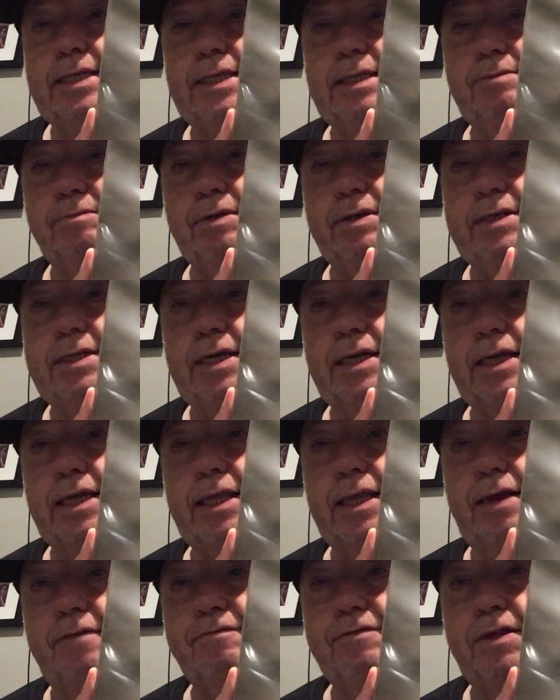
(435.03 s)
when
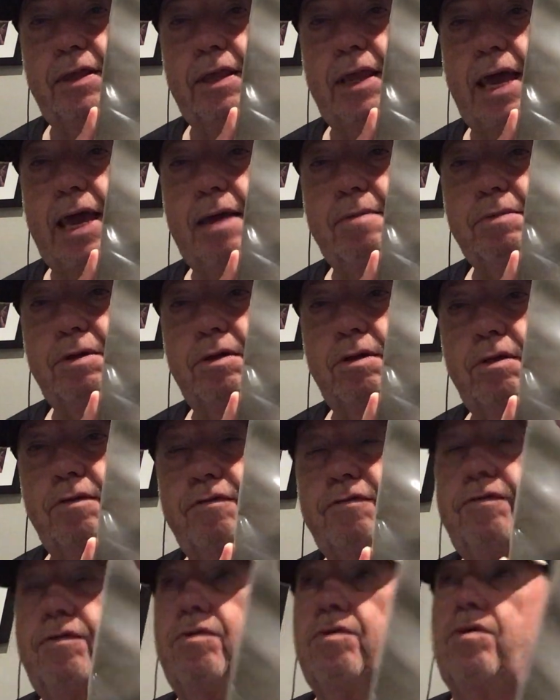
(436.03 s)
Dylan left the label
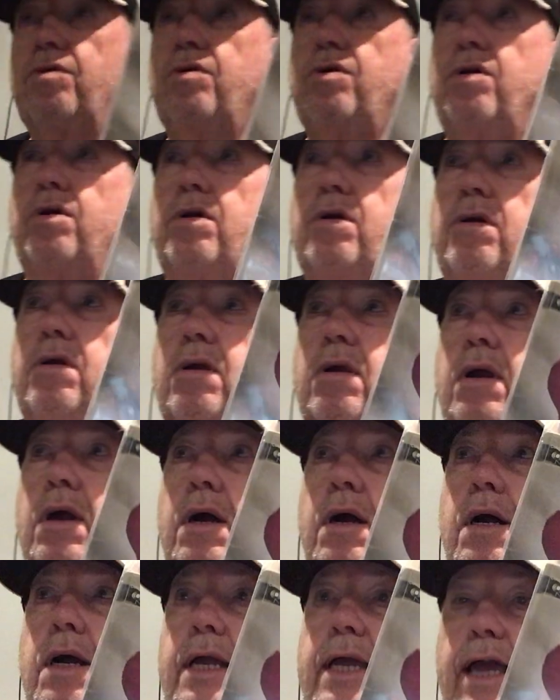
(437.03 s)
for